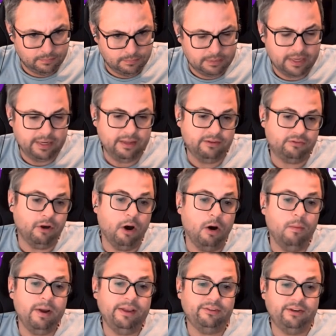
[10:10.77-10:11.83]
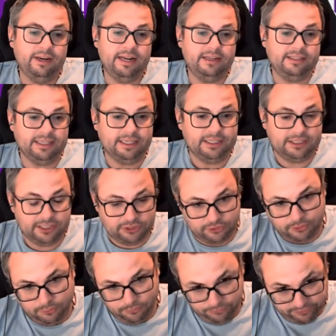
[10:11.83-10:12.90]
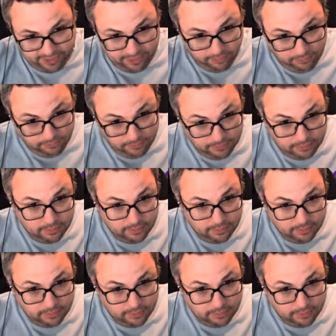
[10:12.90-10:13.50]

this always needs an additional cell.